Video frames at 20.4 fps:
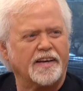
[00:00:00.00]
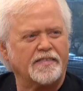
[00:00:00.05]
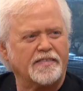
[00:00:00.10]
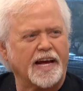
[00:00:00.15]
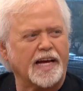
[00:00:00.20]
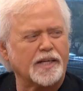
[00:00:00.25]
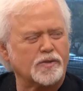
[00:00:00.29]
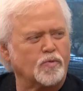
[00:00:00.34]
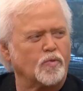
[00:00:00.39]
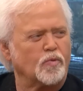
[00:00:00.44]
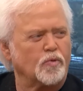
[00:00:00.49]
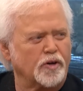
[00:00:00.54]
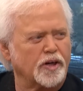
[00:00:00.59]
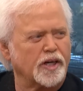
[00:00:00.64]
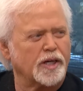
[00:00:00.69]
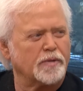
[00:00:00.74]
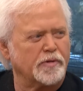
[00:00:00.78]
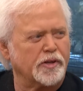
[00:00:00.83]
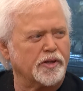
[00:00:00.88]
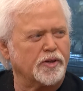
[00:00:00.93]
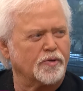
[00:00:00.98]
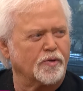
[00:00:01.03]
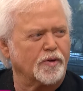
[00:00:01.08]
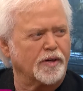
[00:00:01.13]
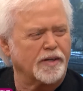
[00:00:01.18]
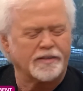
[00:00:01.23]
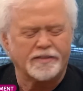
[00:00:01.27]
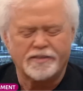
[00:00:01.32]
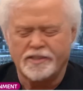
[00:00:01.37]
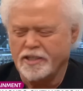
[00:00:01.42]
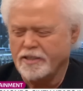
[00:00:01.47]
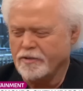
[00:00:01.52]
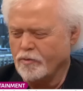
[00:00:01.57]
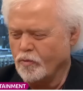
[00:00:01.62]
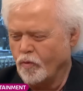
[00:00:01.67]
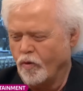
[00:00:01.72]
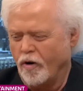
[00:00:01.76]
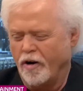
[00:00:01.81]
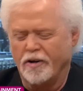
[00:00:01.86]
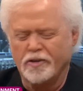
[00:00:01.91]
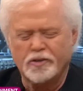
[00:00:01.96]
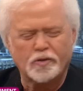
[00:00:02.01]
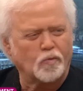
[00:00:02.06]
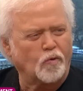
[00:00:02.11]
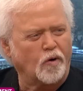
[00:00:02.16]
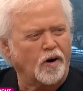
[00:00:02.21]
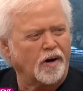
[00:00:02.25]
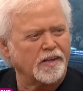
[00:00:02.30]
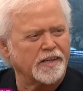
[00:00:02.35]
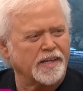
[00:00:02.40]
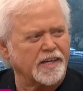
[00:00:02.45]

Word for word: and that's what we're going to be doing, just wall-to-wall